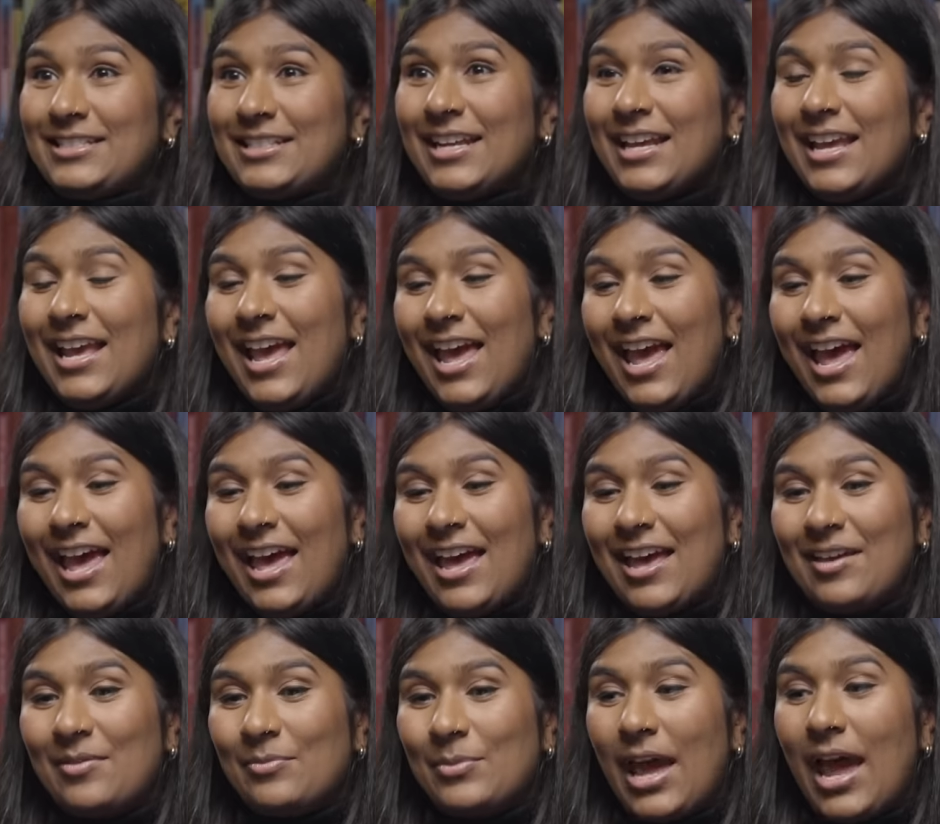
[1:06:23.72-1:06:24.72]
Mm-hmm.
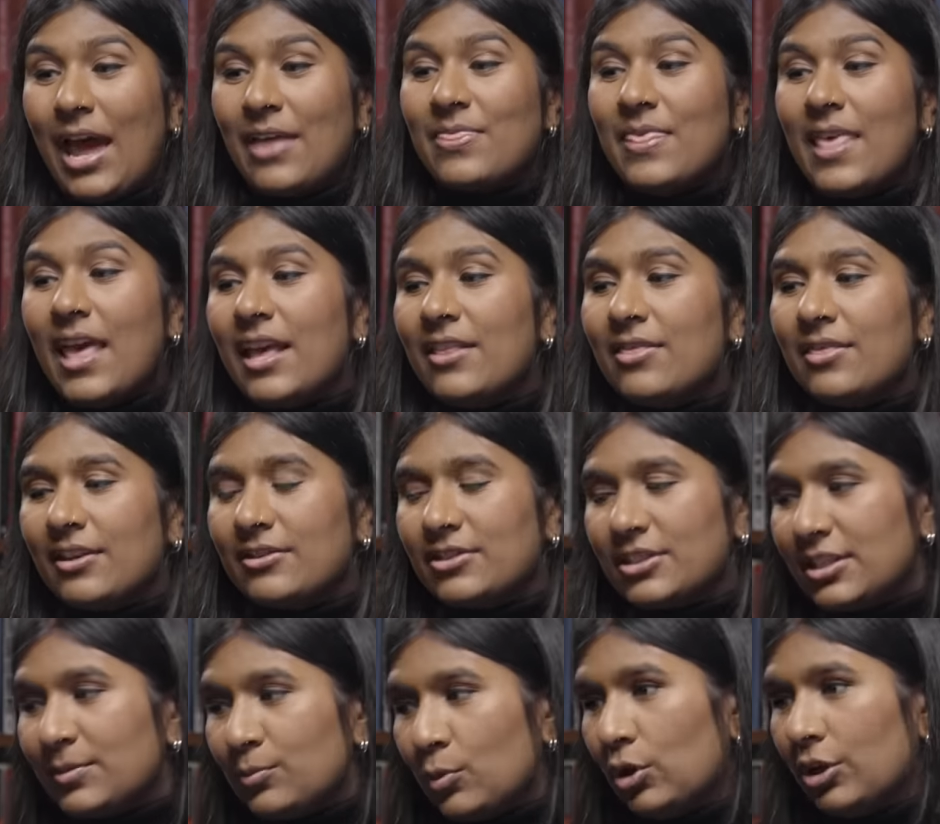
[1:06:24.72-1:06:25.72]
Um, and then there's a
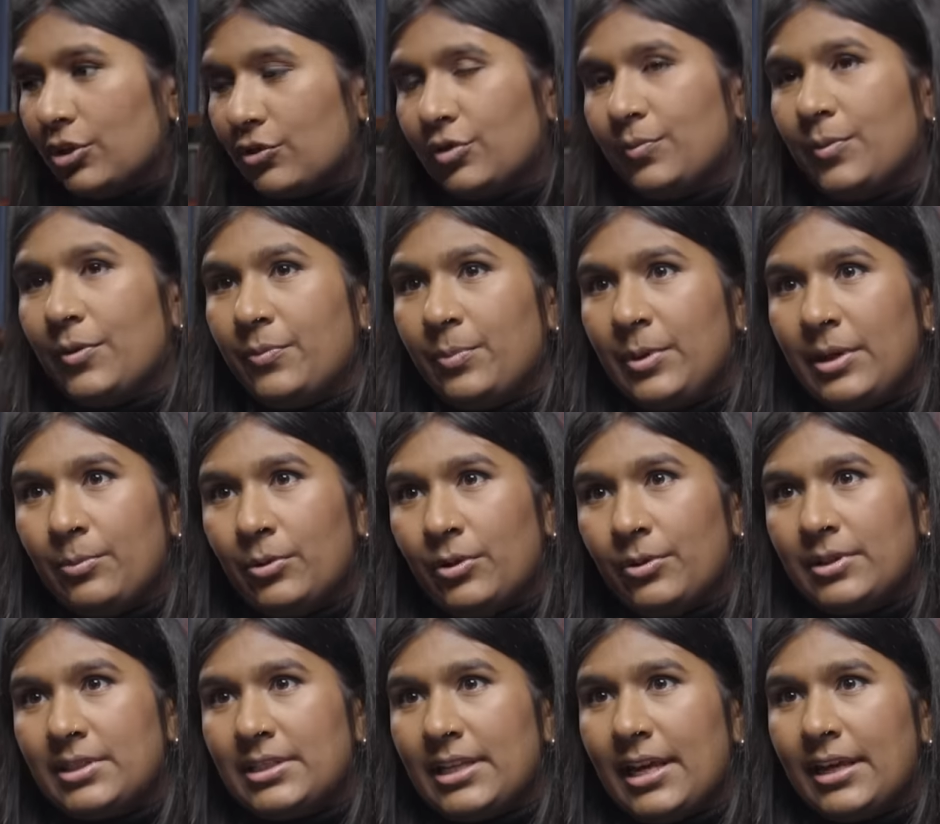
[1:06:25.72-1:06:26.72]
smaller group of people who
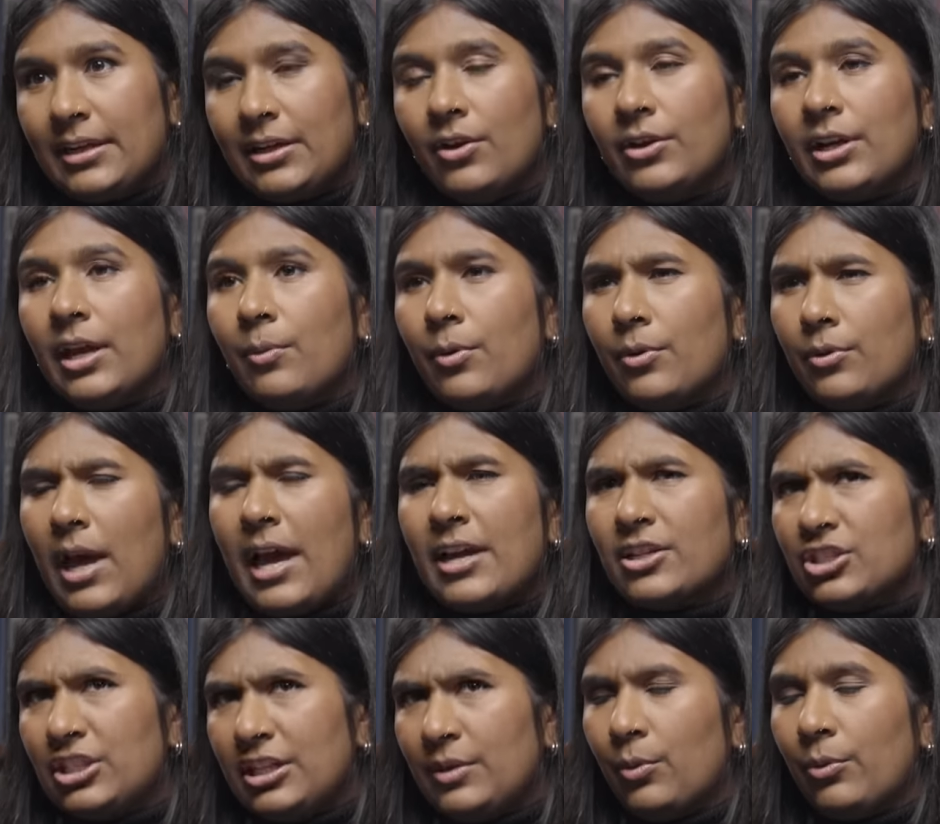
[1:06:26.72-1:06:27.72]
are saying, okay, well,
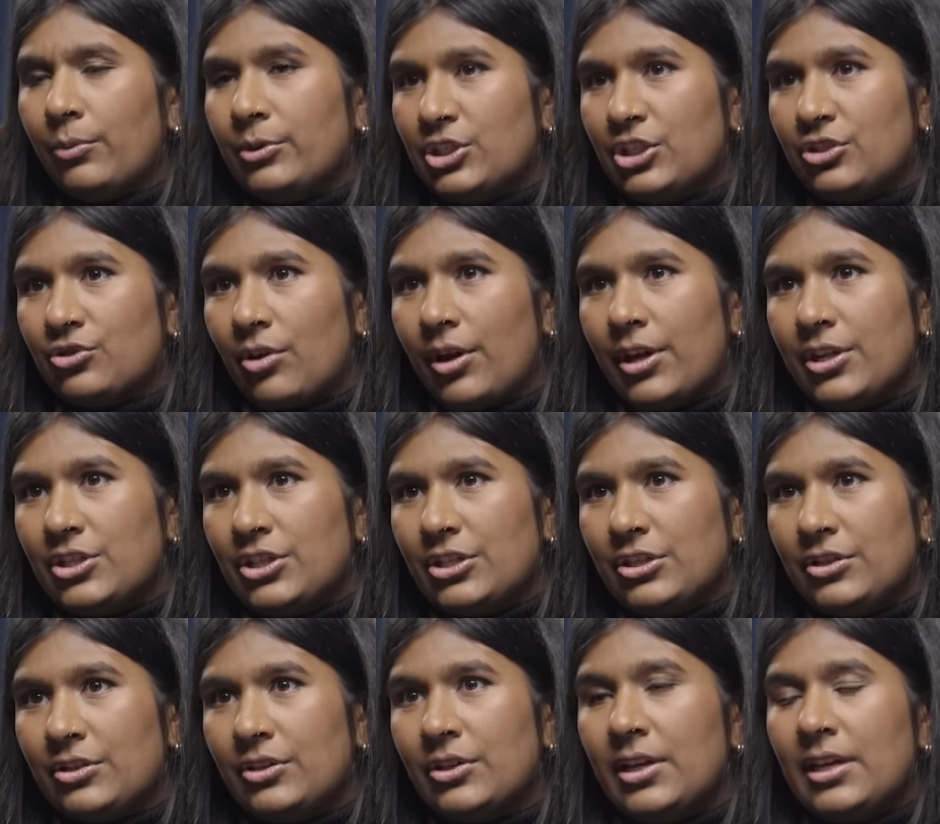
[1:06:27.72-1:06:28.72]
actually what we should try and
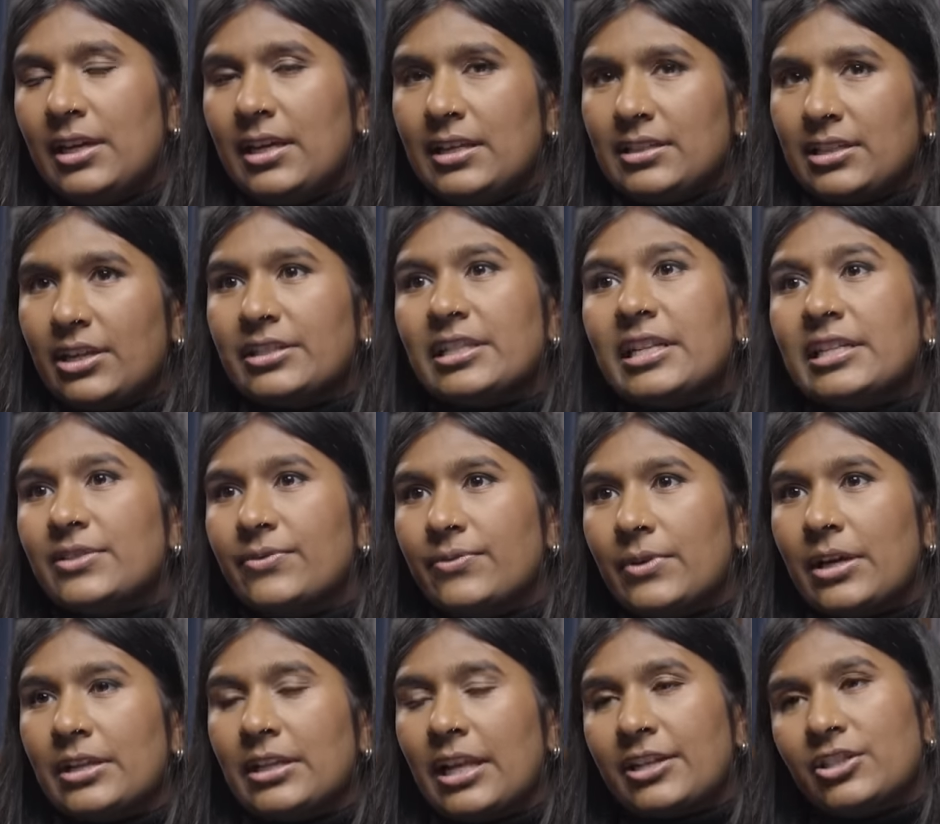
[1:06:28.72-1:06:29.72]
do is
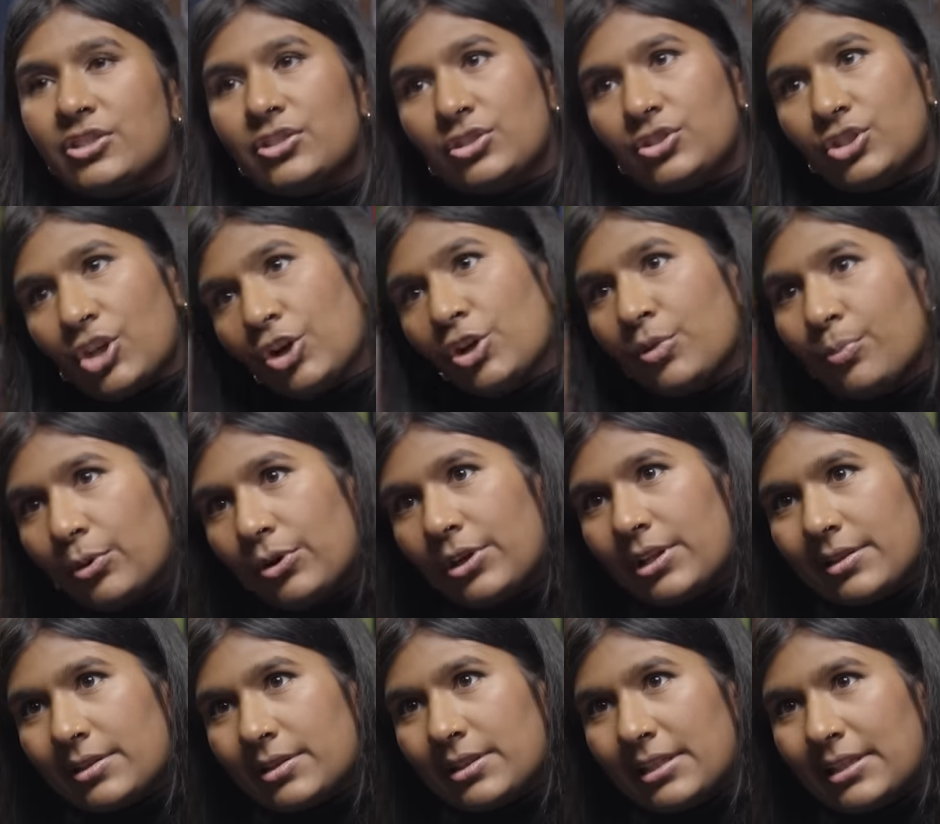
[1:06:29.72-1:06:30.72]
identify like choke
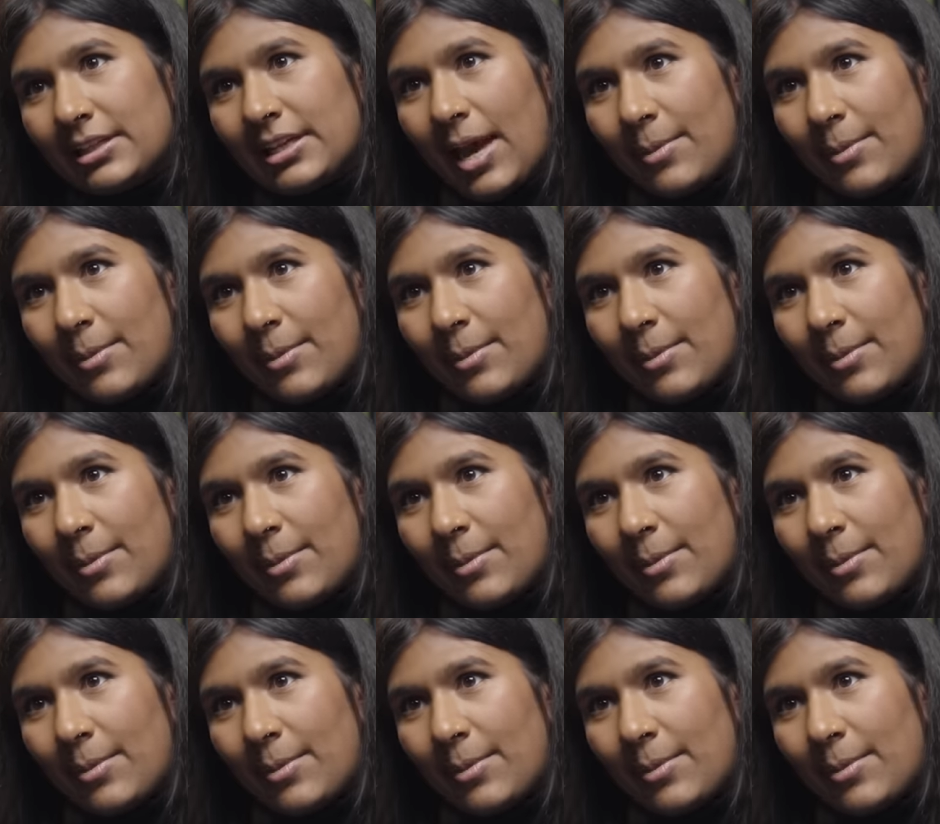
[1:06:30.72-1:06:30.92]
points in mm-hmm.